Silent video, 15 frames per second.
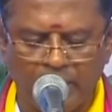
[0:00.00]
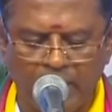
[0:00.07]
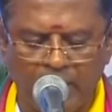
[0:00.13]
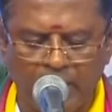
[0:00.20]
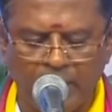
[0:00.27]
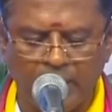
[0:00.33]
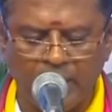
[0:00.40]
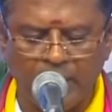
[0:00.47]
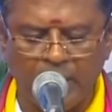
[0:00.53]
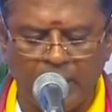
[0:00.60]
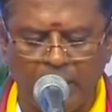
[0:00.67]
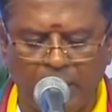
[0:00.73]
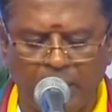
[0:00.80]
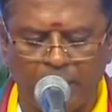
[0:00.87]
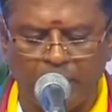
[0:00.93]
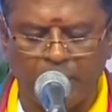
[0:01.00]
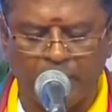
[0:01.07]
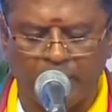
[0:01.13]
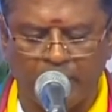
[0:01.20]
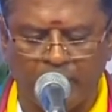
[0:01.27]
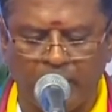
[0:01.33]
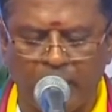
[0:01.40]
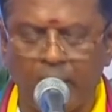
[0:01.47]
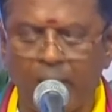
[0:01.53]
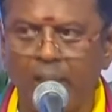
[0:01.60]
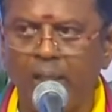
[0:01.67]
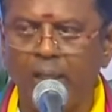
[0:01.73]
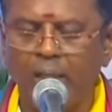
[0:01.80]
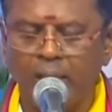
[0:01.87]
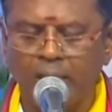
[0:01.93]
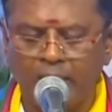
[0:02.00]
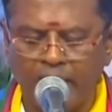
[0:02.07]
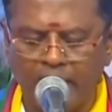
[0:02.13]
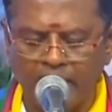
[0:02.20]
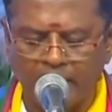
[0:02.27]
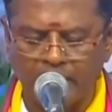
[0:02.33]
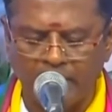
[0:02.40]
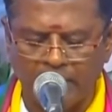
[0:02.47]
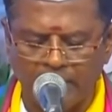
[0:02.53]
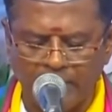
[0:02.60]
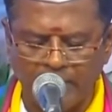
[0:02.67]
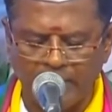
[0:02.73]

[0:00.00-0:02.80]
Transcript: World Cinema Portal Taste of